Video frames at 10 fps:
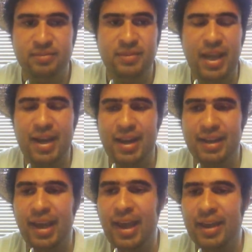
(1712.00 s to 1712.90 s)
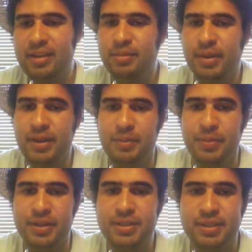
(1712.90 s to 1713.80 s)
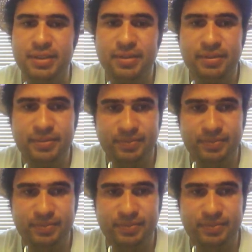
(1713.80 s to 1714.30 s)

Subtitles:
Not online, but in person.